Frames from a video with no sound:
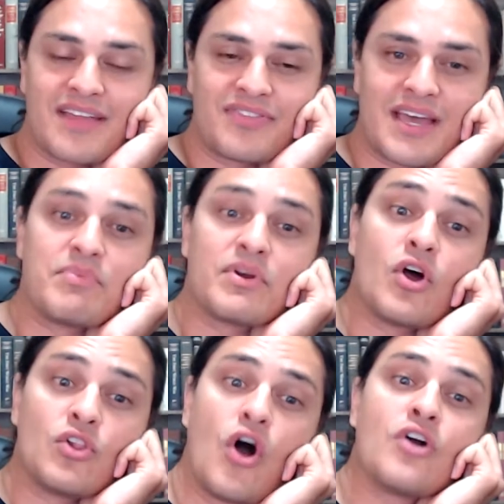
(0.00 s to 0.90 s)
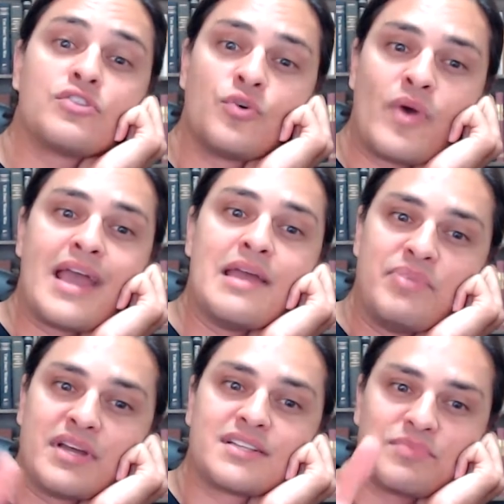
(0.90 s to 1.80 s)
that, but along the way
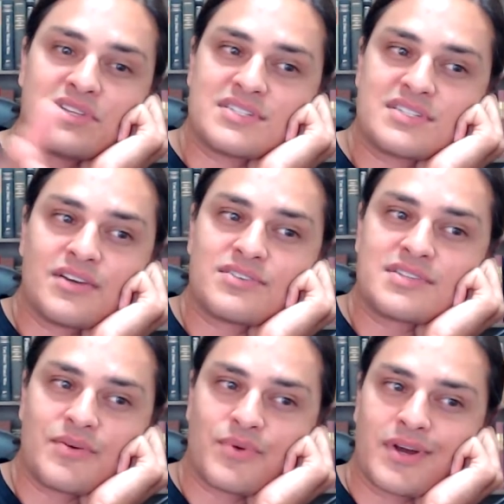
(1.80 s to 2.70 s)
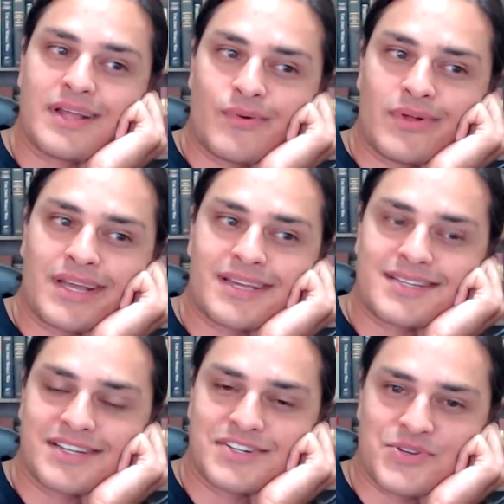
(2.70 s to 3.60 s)
picked up this skill set where you're like, well, I guess
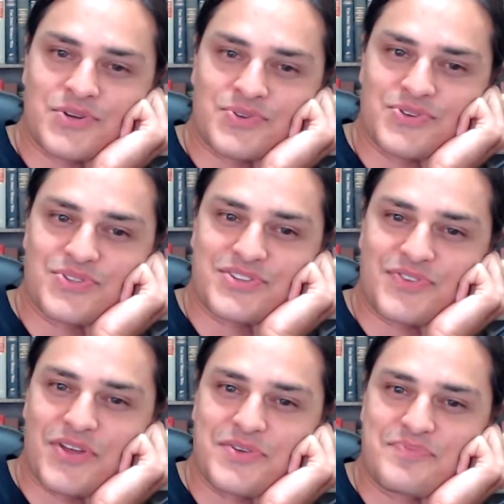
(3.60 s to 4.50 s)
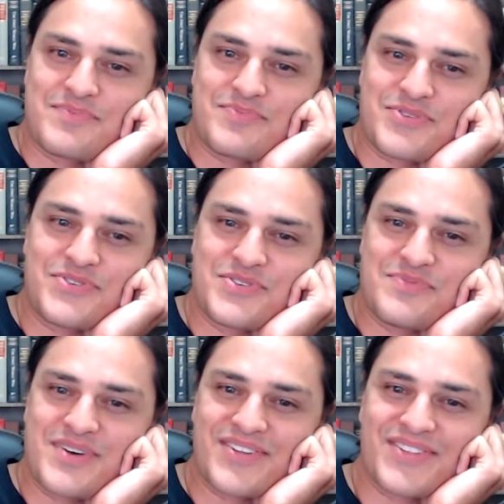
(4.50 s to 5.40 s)
I can just go do this for other people who do it
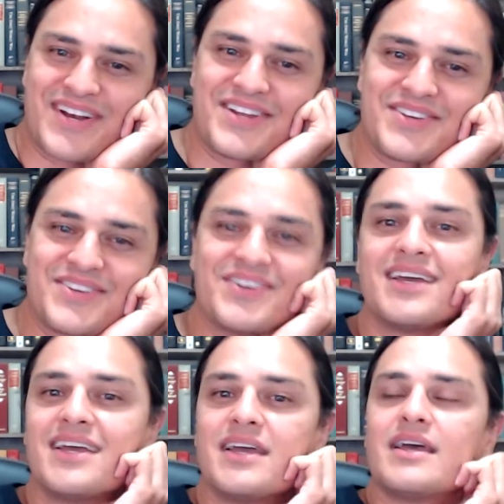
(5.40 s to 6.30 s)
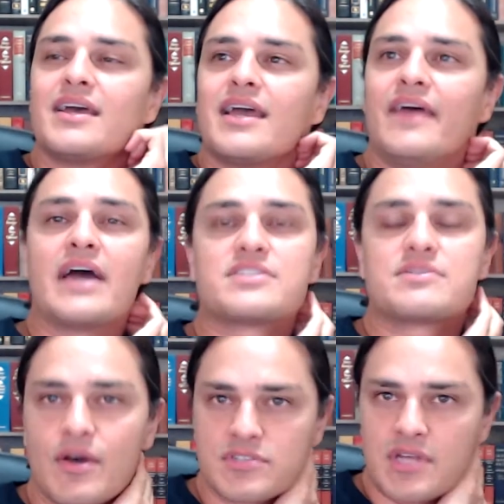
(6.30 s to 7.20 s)
better than I do. And
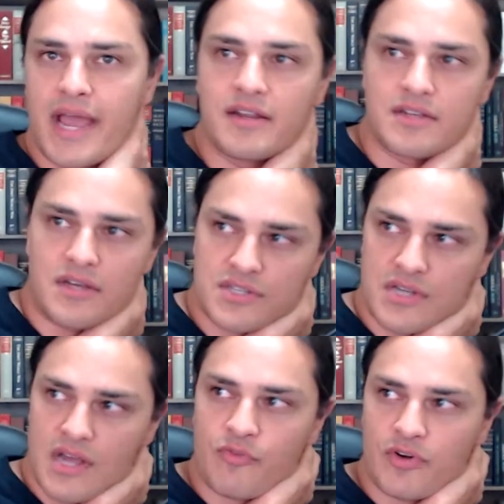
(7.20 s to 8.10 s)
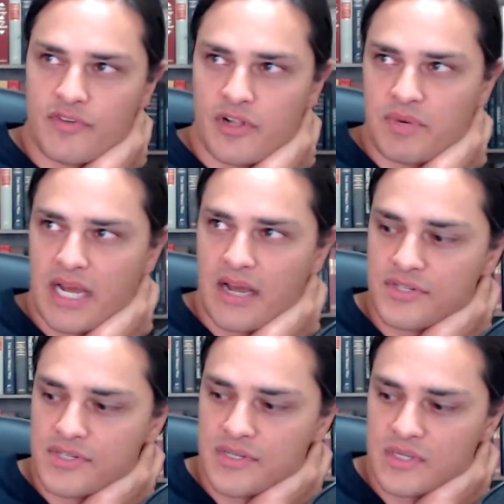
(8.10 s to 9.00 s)
I had a software development
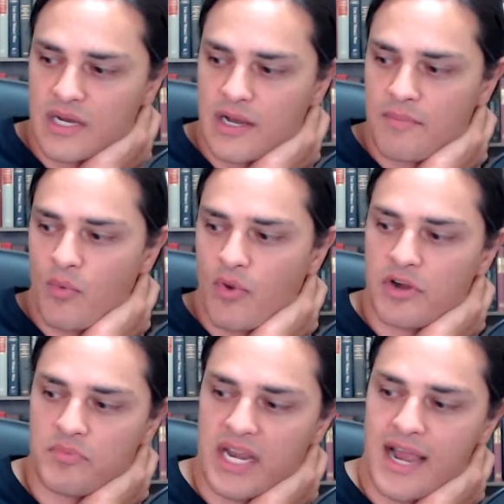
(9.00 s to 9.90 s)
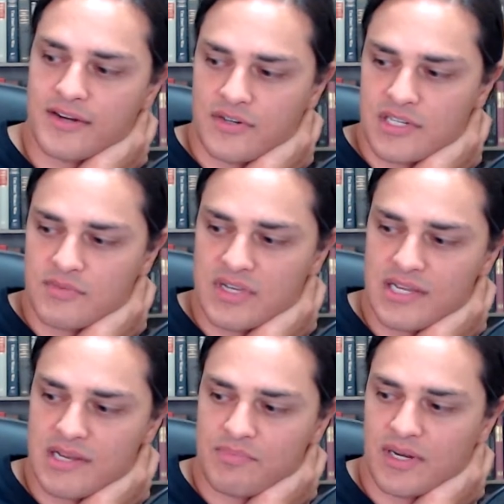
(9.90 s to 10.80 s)
house. I wanted to be an actor. That's my
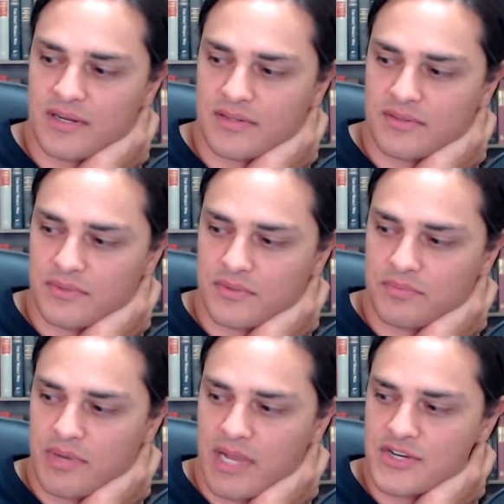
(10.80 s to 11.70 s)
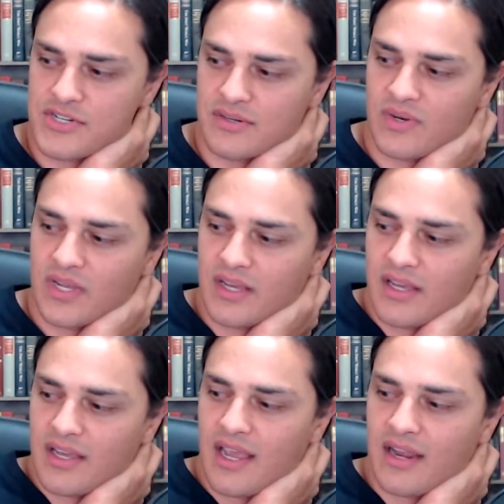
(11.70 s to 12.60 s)
sad, pathetic little passion.
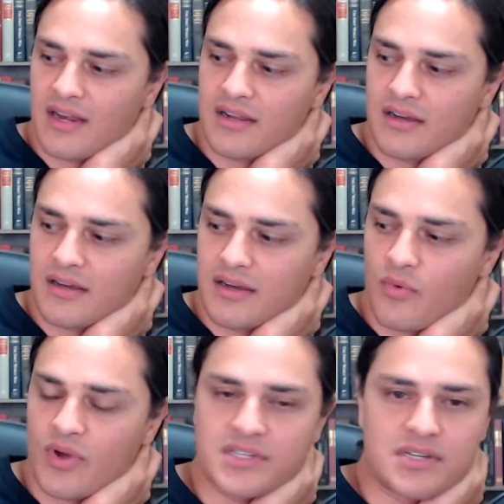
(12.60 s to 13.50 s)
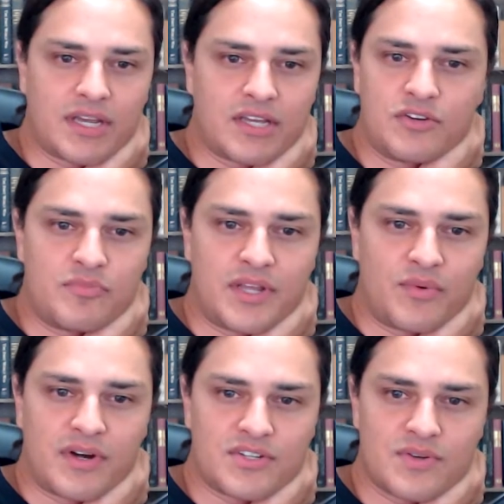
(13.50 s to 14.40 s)
And I wanted something I could do from
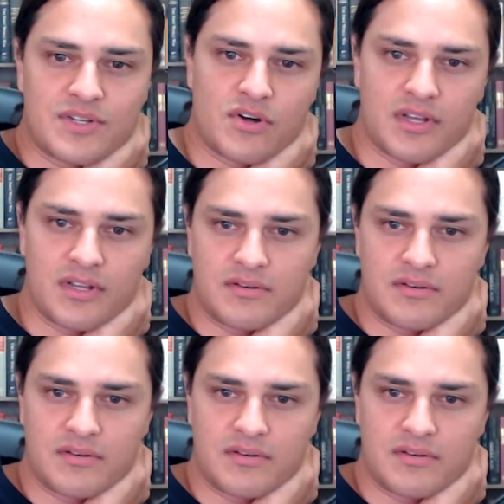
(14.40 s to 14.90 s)
anywhere. And so I started